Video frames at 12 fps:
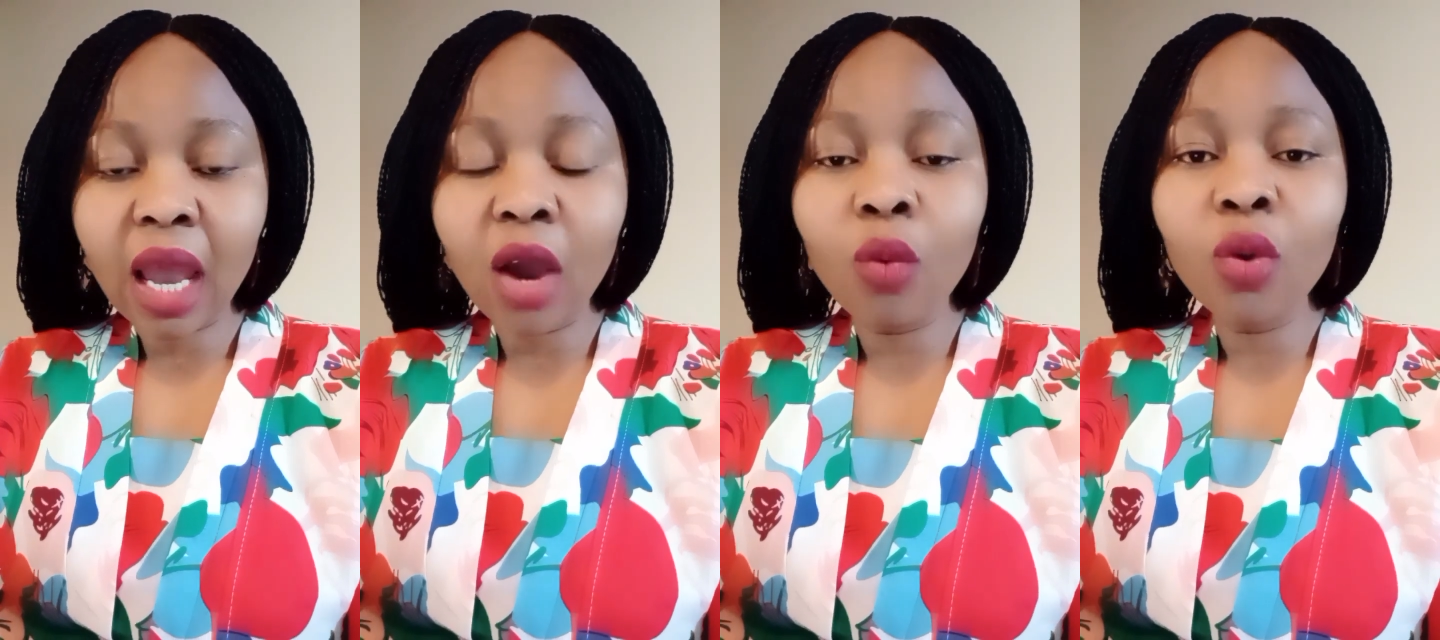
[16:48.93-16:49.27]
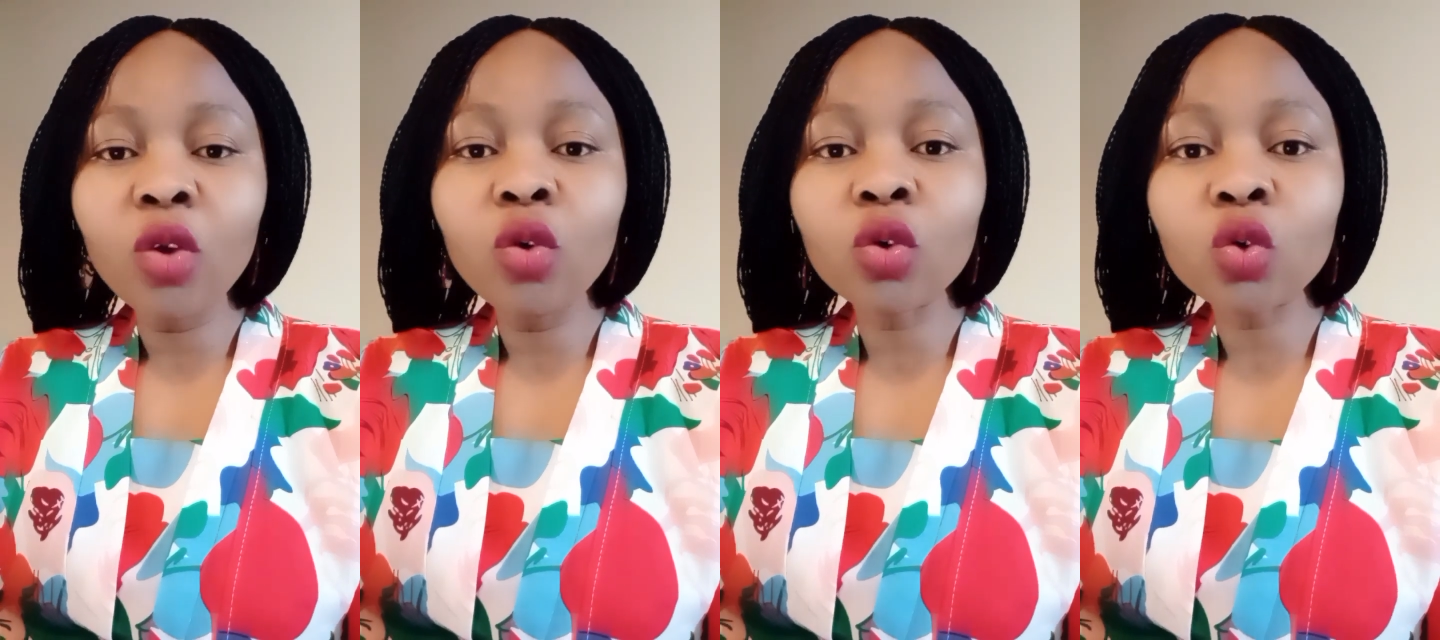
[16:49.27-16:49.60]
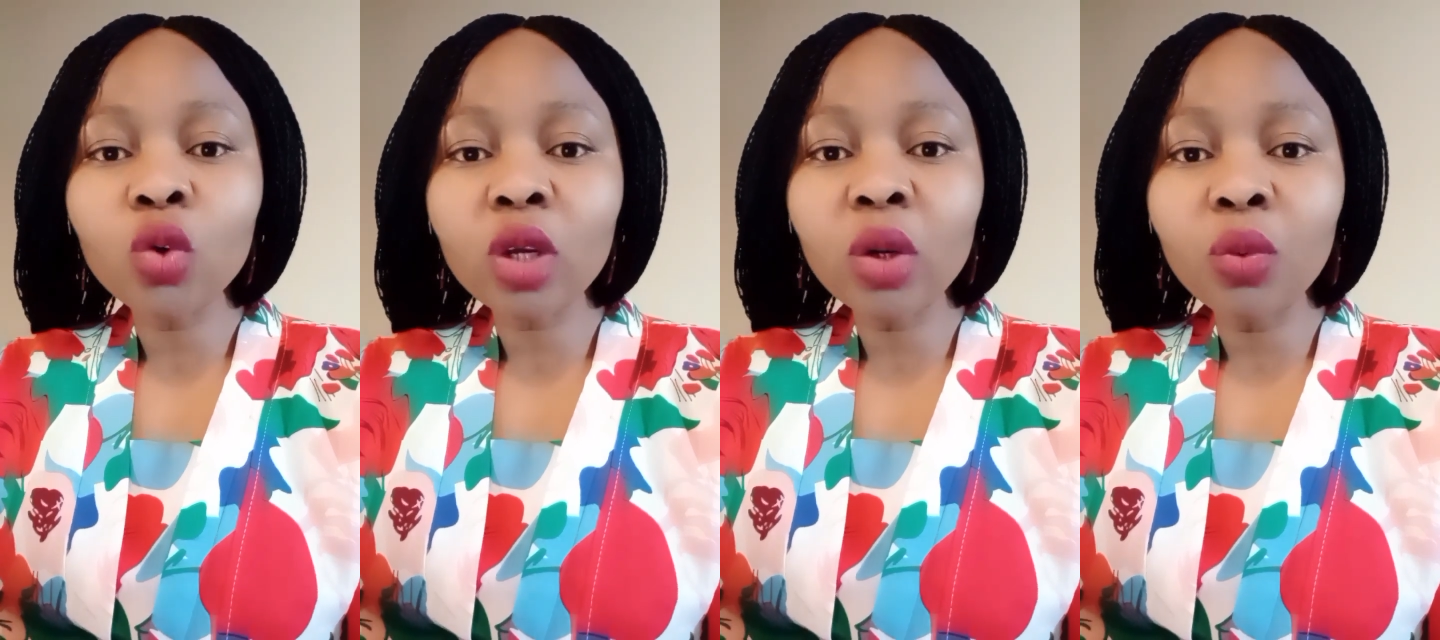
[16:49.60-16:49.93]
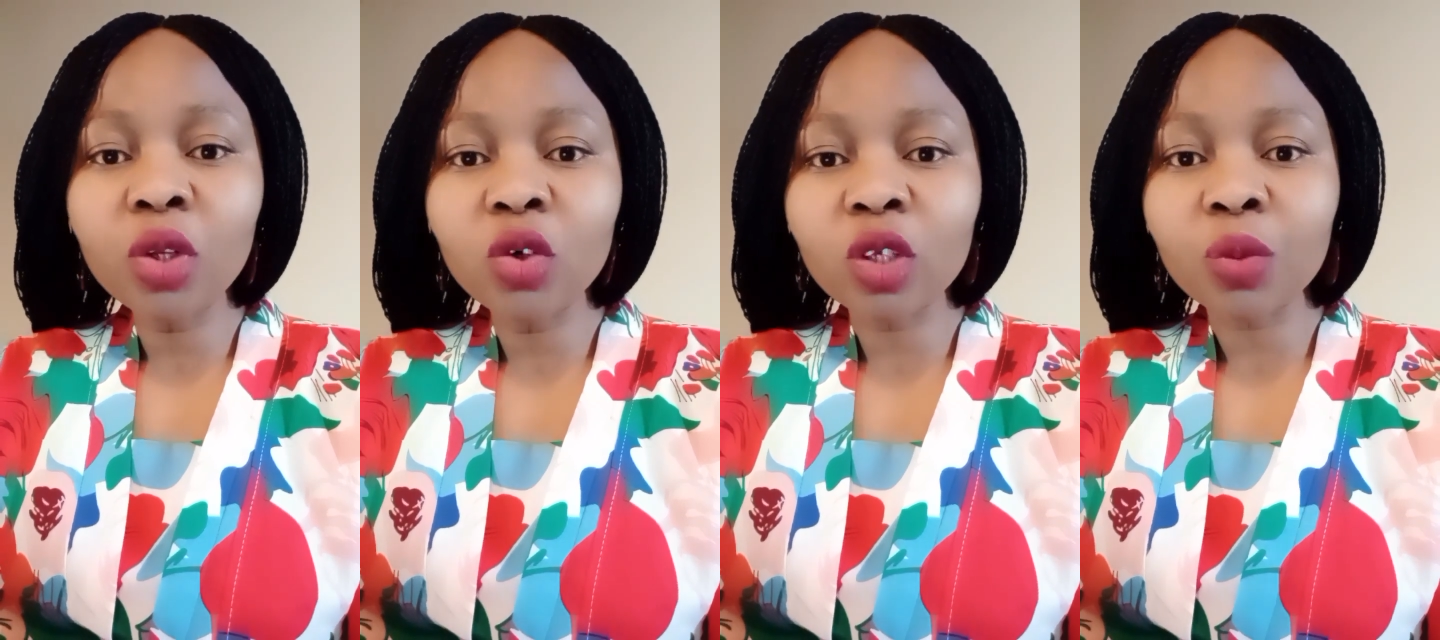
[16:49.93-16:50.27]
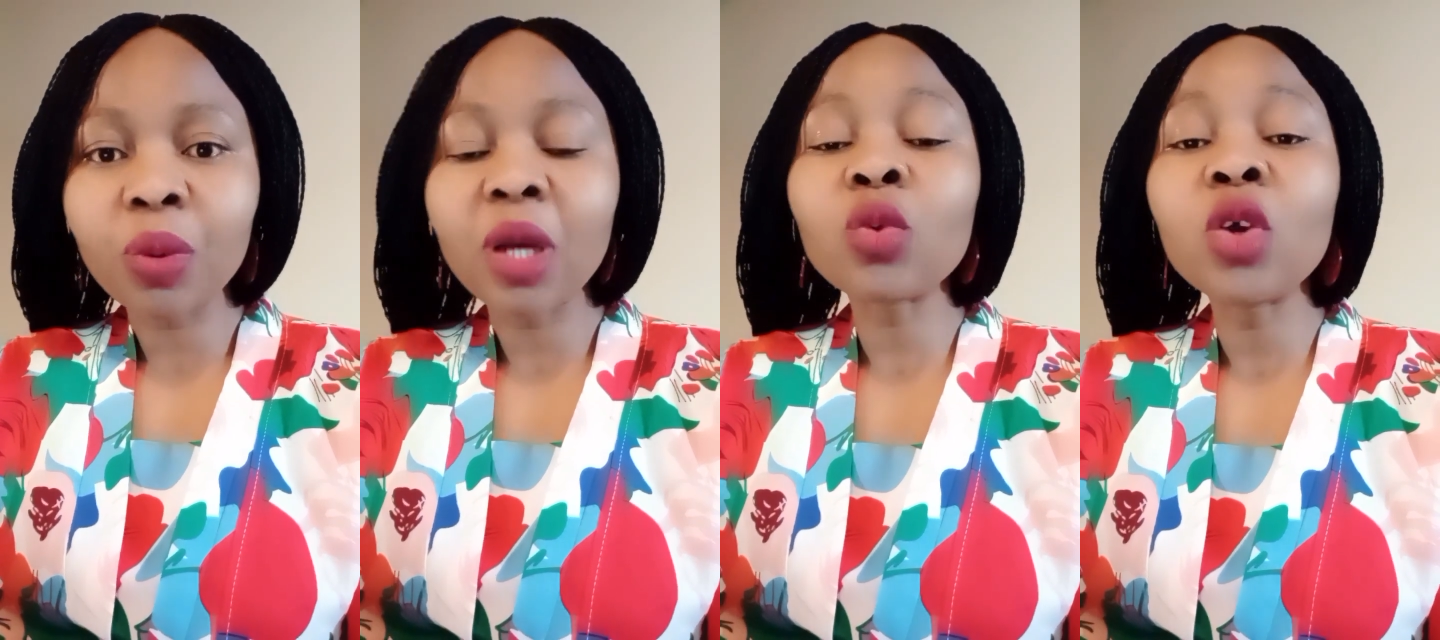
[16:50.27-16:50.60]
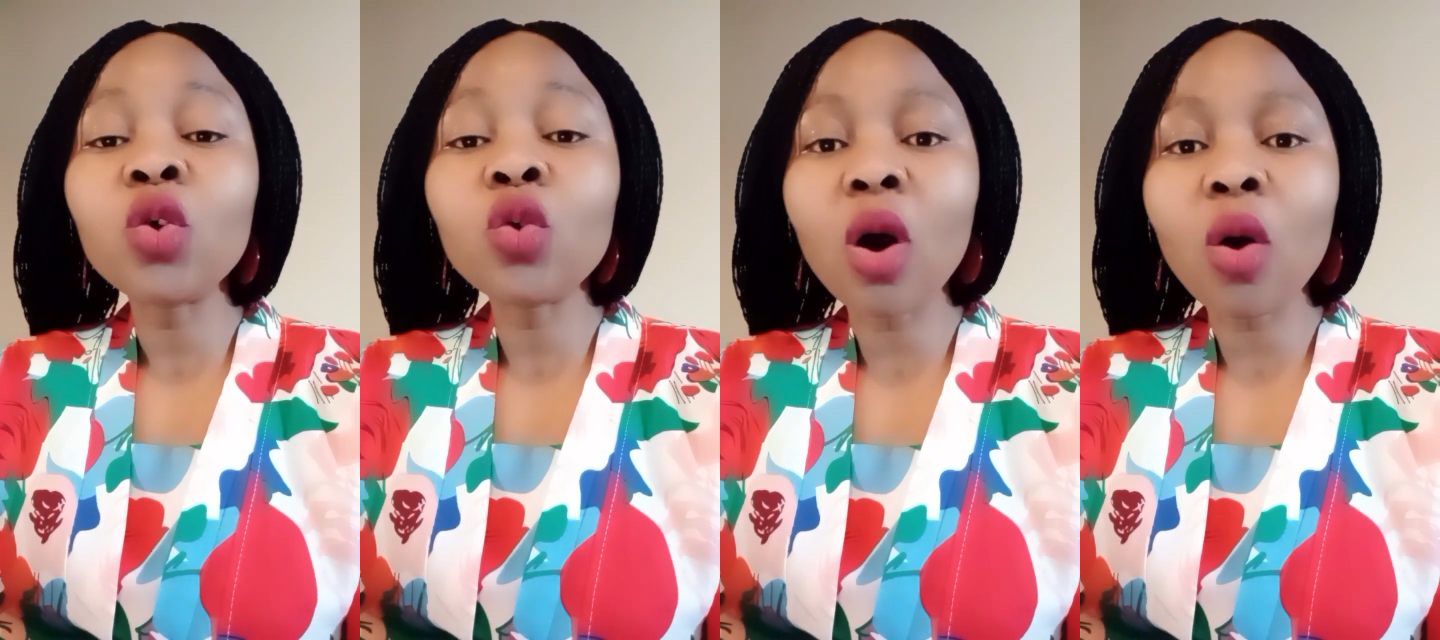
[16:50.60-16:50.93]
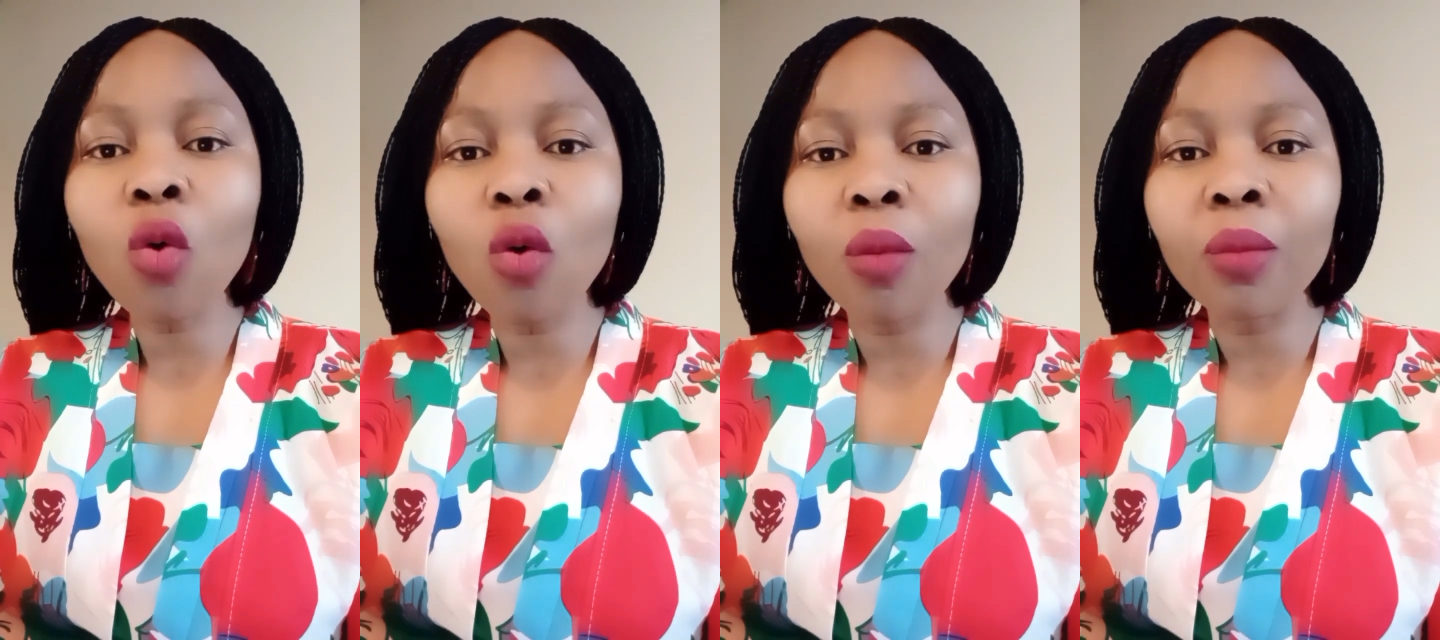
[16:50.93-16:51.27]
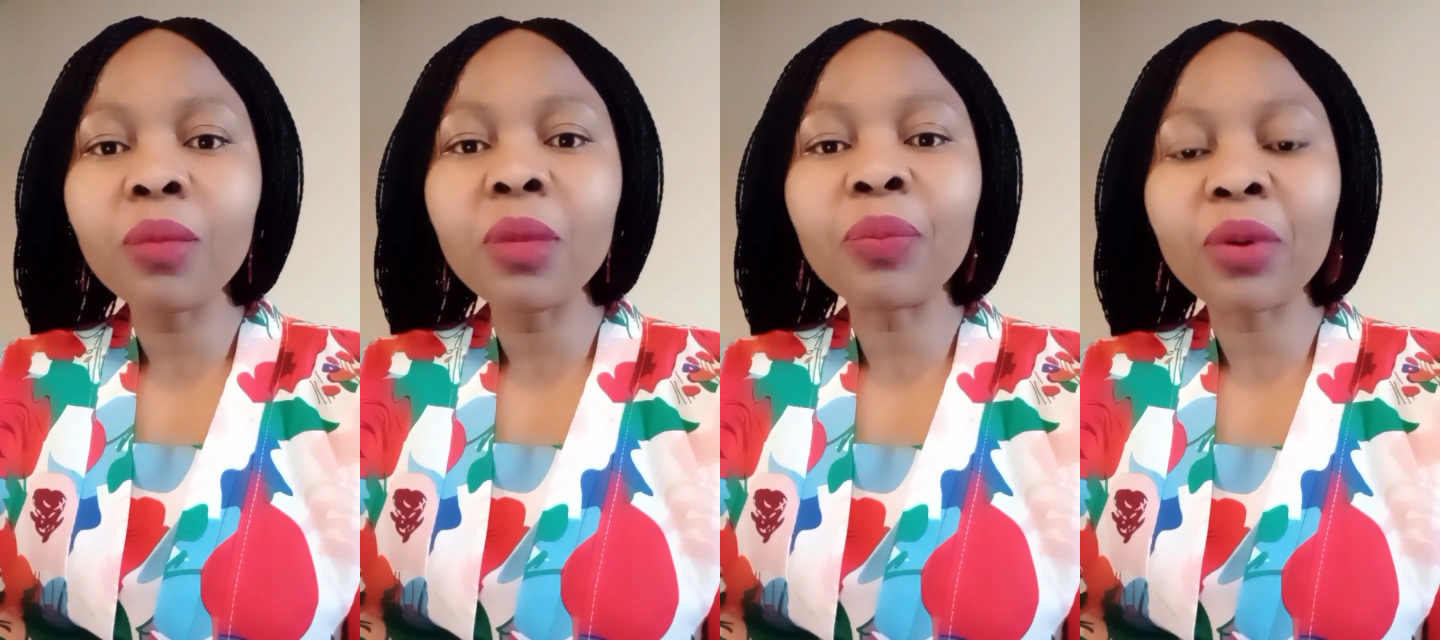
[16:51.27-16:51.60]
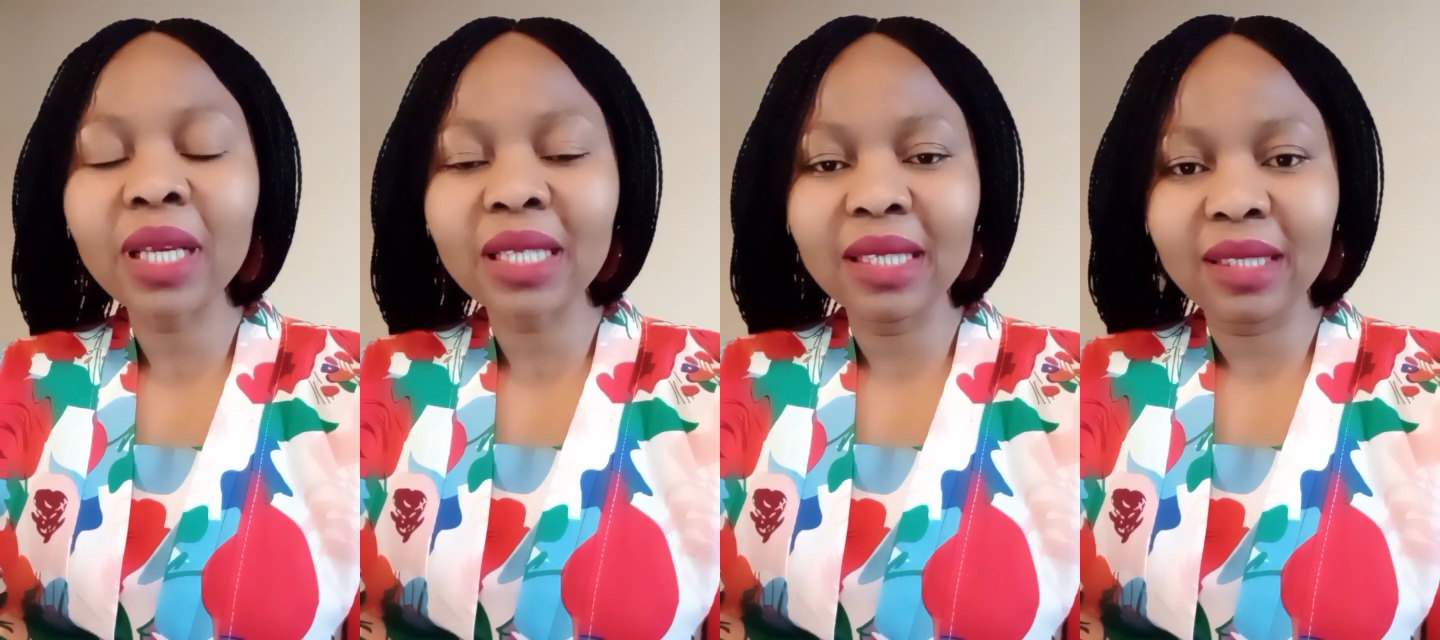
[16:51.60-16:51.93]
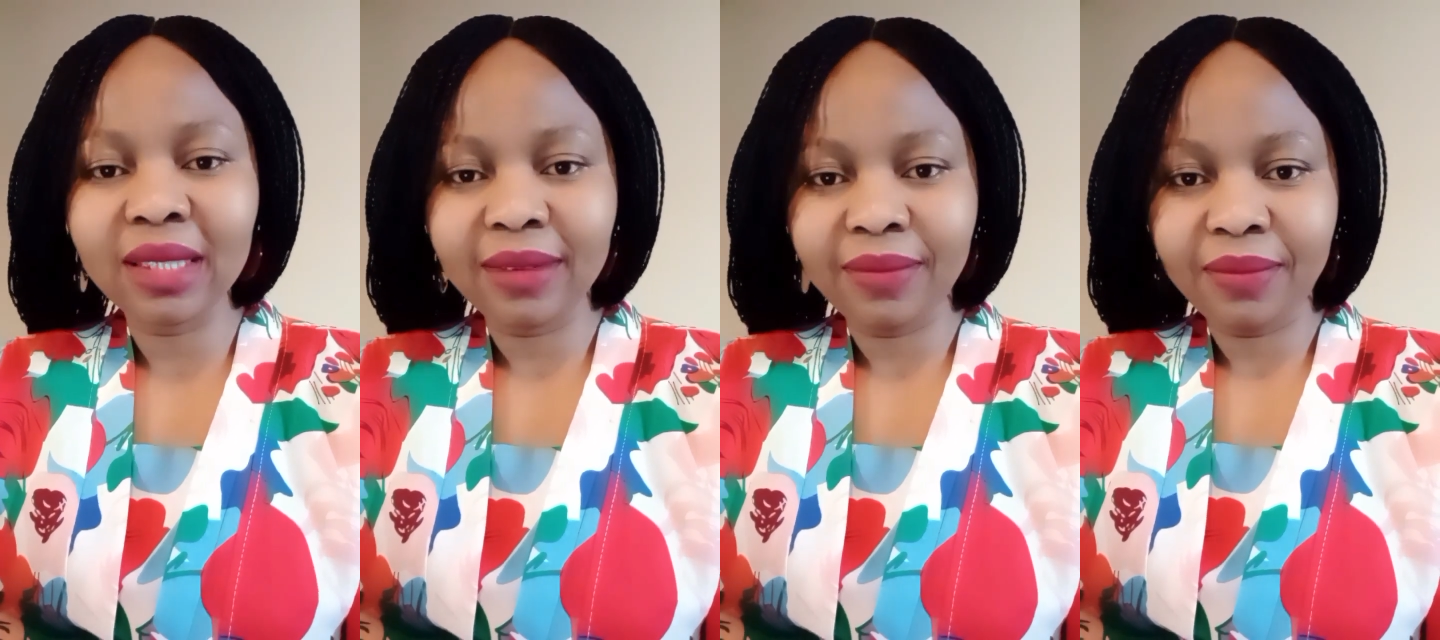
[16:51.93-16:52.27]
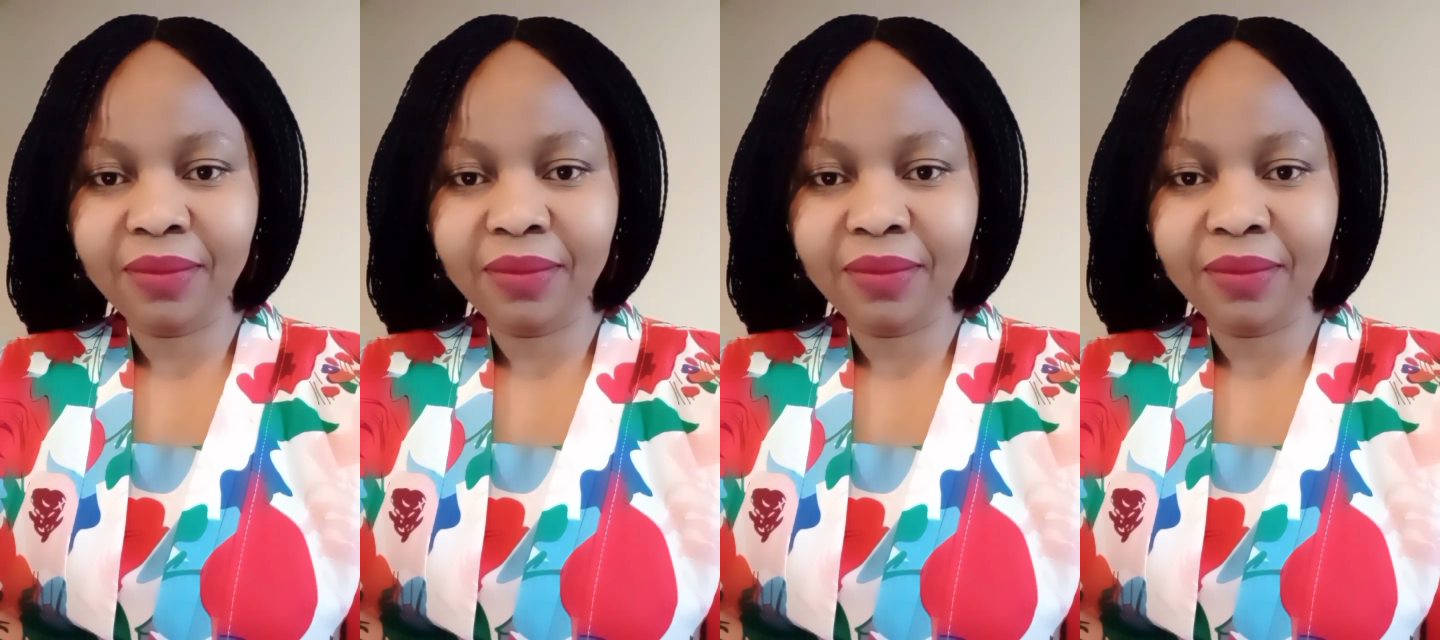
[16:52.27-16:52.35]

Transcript: And when you're talking with your spouse, when you are home, be present.